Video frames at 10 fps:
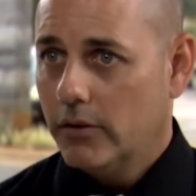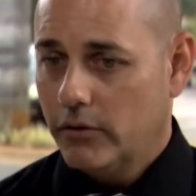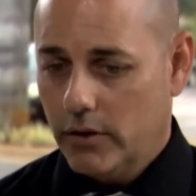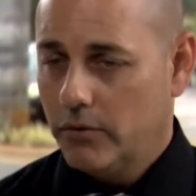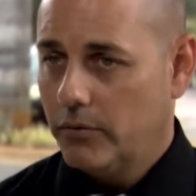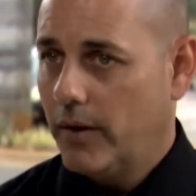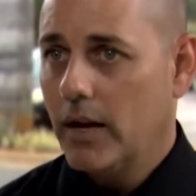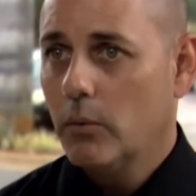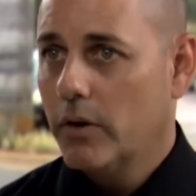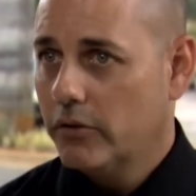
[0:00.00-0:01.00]
she's
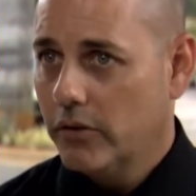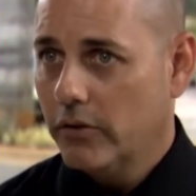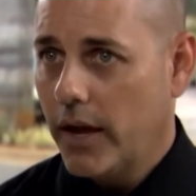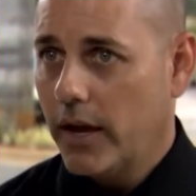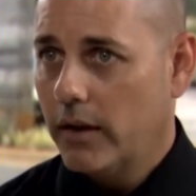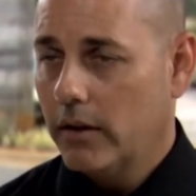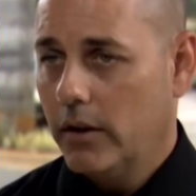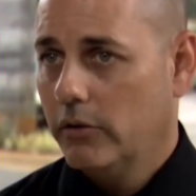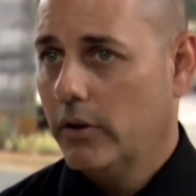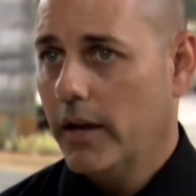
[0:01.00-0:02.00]
fine where she's at and
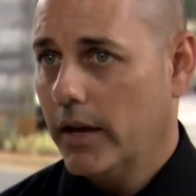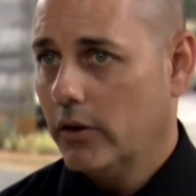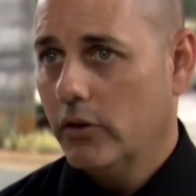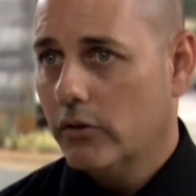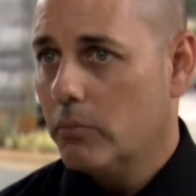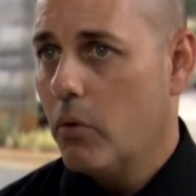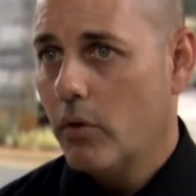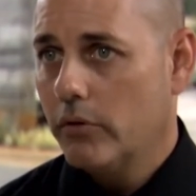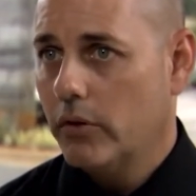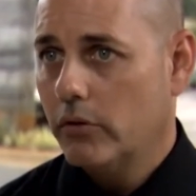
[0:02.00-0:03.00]
that she had a good
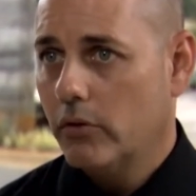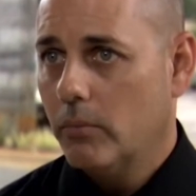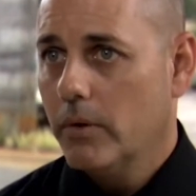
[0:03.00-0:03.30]
support system.